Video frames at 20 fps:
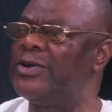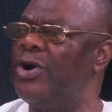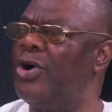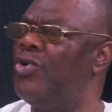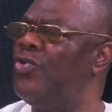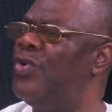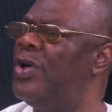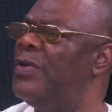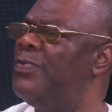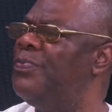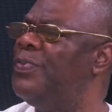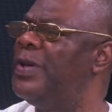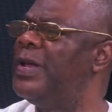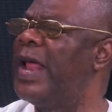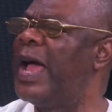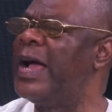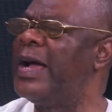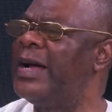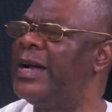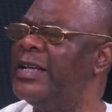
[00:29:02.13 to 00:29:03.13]
always being
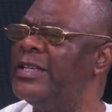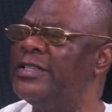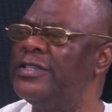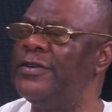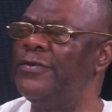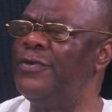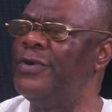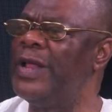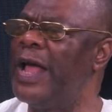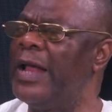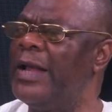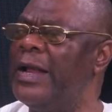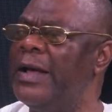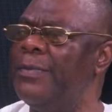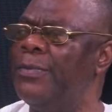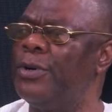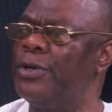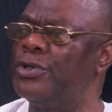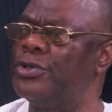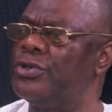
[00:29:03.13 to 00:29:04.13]
aggressive with their
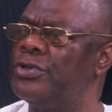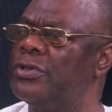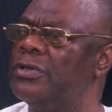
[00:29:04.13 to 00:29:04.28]
neighbors.